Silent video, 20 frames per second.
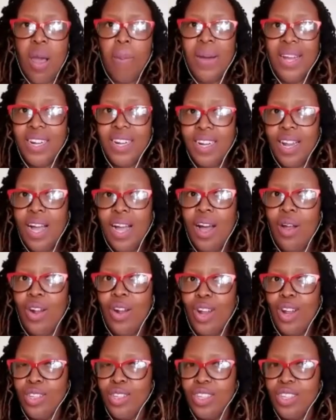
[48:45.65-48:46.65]
But now,
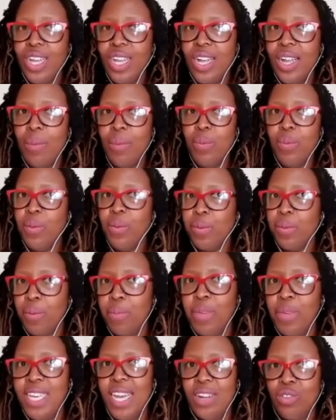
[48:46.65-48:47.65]
last year, people
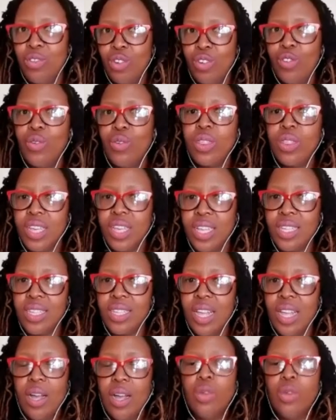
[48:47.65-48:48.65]
began to
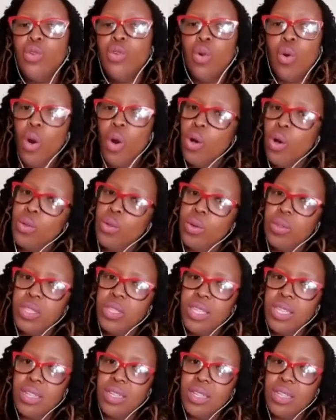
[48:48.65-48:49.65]
do all those
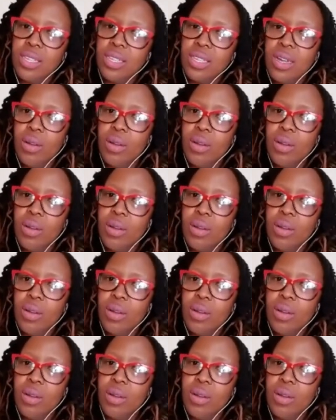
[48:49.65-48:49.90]
things.